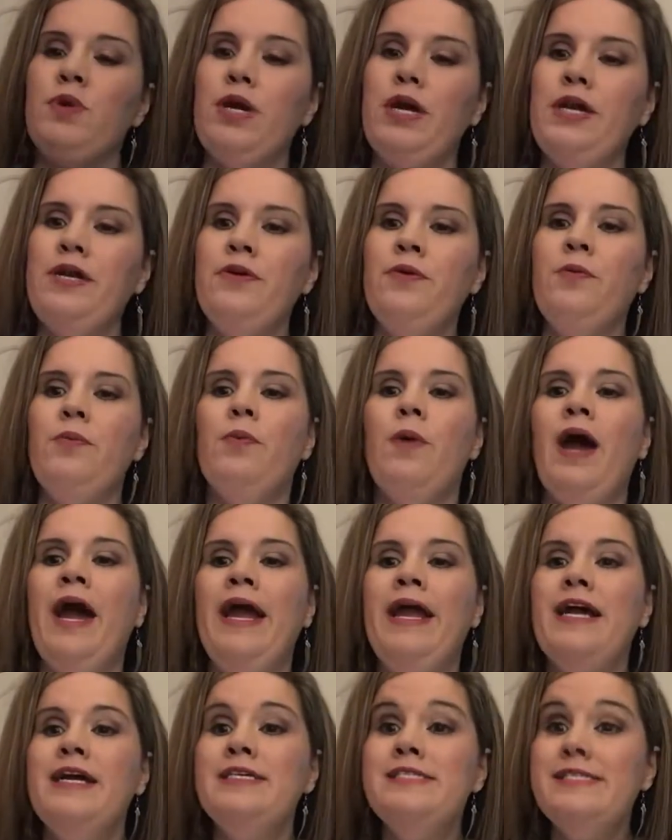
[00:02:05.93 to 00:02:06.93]
going to
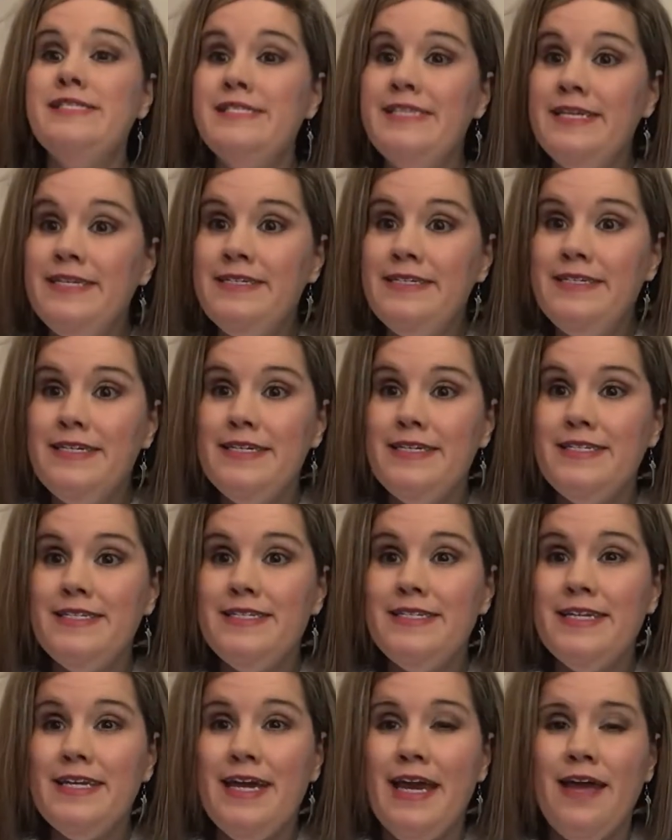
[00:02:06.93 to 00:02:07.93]
write a sentence
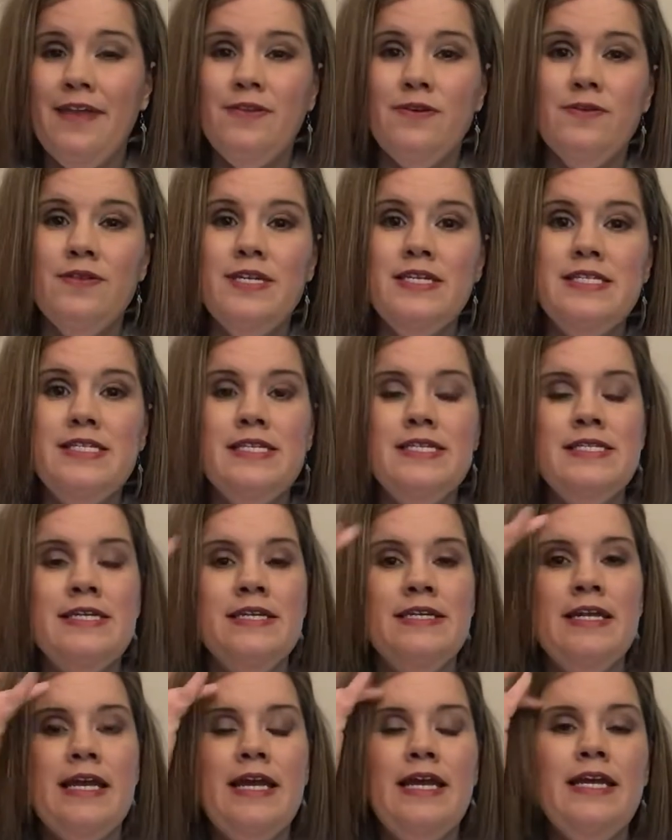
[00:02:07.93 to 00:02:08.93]
together. This is
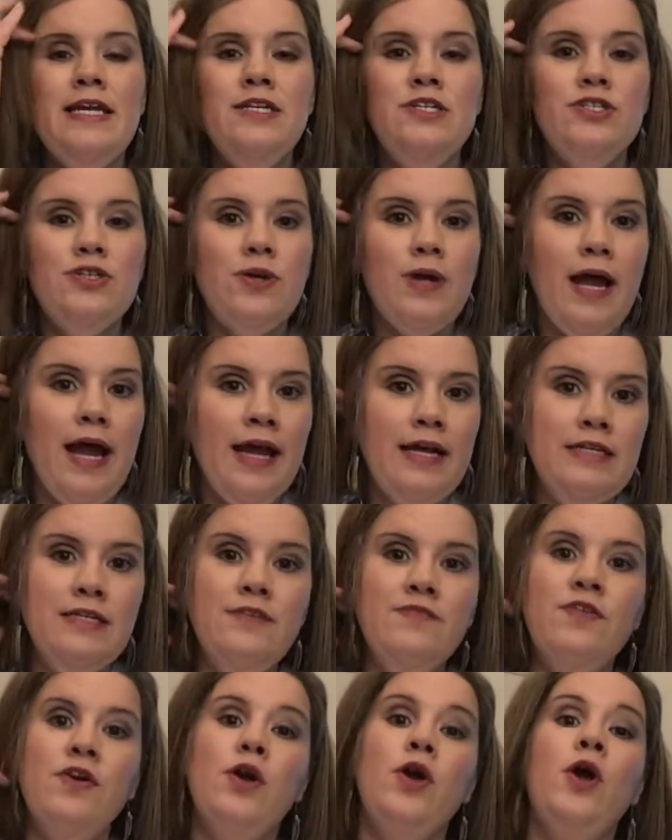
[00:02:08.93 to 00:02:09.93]
an
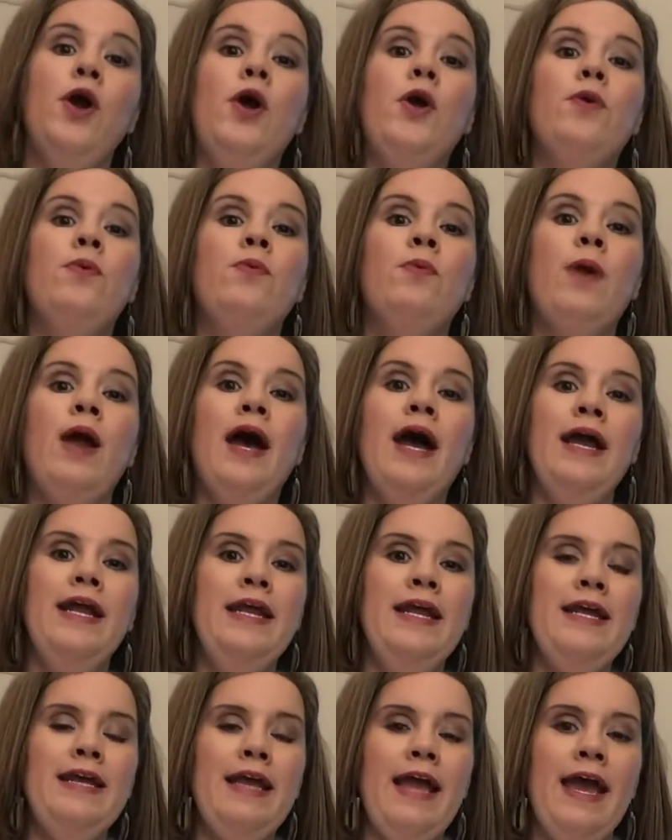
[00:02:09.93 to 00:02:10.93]
interactive
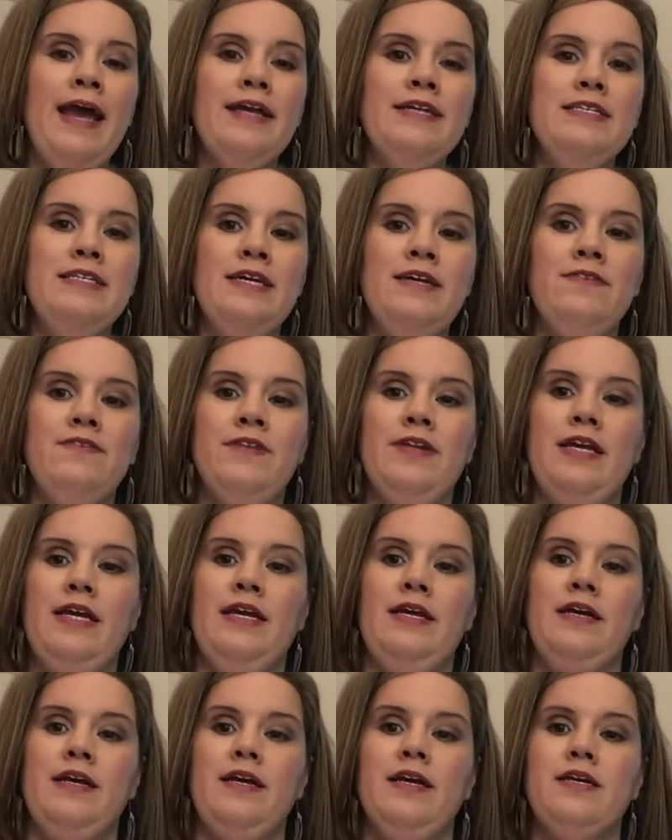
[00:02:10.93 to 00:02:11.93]
writing
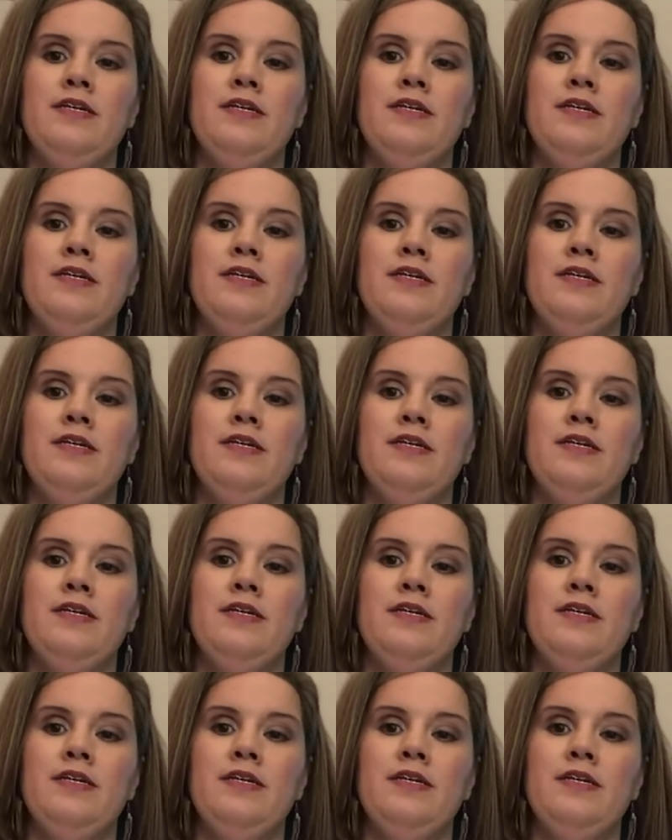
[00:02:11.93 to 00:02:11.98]
activity.